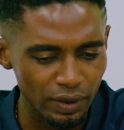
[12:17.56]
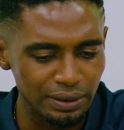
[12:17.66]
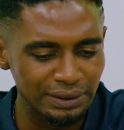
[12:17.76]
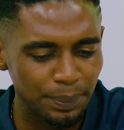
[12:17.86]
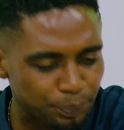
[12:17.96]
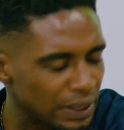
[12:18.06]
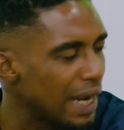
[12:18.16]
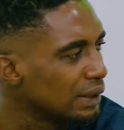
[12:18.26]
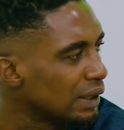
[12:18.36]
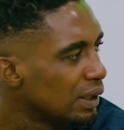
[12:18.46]
the
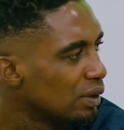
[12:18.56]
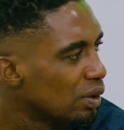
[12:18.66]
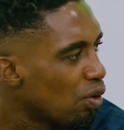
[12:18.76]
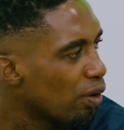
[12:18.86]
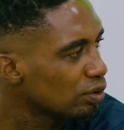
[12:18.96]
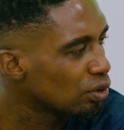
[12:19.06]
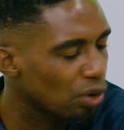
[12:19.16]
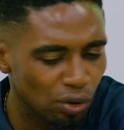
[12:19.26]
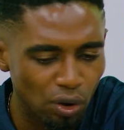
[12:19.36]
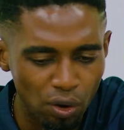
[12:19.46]
pride
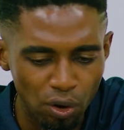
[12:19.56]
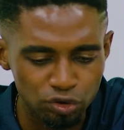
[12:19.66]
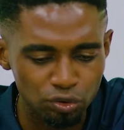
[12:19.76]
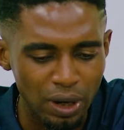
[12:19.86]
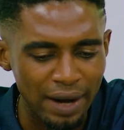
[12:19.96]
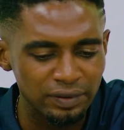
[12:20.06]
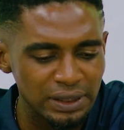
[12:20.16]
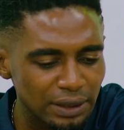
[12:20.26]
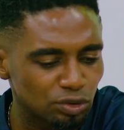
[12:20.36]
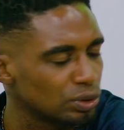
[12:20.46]
also have
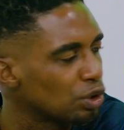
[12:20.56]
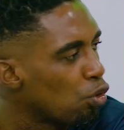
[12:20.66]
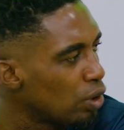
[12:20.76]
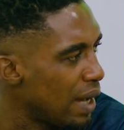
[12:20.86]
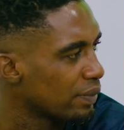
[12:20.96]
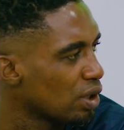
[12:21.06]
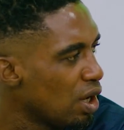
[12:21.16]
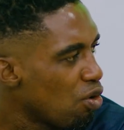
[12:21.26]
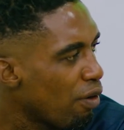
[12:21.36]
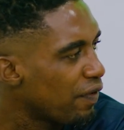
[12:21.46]
led to the collapse
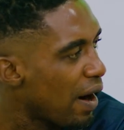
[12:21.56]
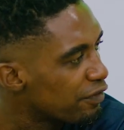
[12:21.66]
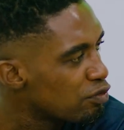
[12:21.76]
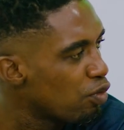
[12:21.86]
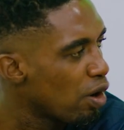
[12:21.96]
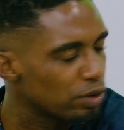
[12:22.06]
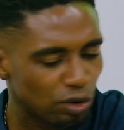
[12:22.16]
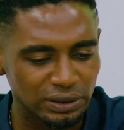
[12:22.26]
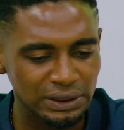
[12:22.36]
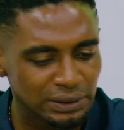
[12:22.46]
of our football,
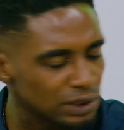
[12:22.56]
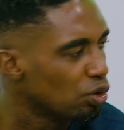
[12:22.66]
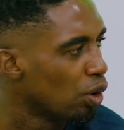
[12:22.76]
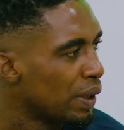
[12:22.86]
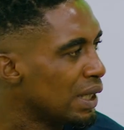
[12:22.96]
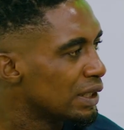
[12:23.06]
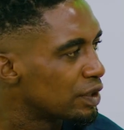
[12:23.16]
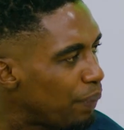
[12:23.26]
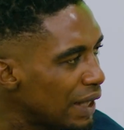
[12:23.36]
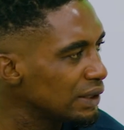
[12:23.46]
because in Europe,
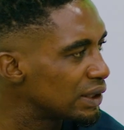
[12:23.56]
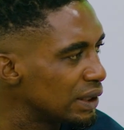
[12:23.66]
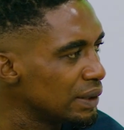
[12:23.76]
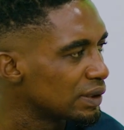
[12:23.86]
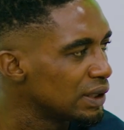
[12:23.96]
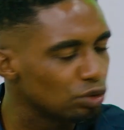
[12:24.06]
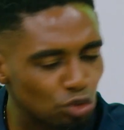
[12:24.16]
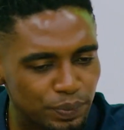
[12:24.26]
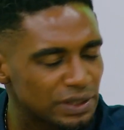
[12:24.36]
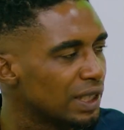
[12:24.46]
Spanish teams, they
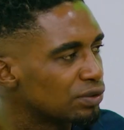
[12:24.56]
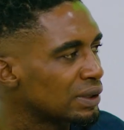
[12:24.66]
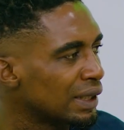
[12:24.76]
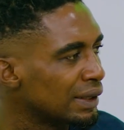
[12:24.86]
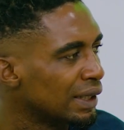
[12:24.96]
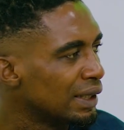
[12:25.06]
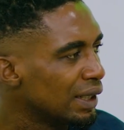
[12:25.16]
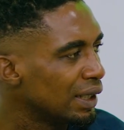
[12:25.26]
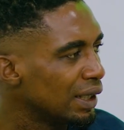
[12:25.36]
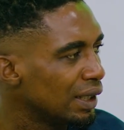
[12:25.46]
do business with
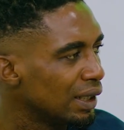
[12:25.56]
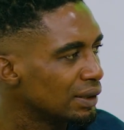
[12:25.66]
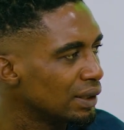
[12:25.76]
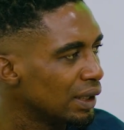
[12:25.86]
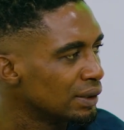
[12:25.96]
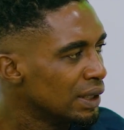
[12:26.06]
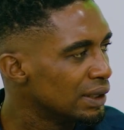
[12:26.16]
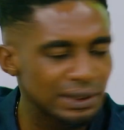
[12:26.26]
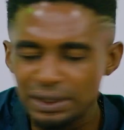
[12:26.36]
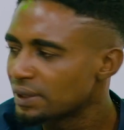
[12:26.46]

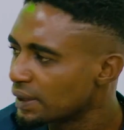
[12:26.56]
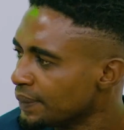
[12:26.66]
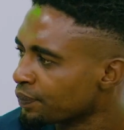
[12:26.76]
English team.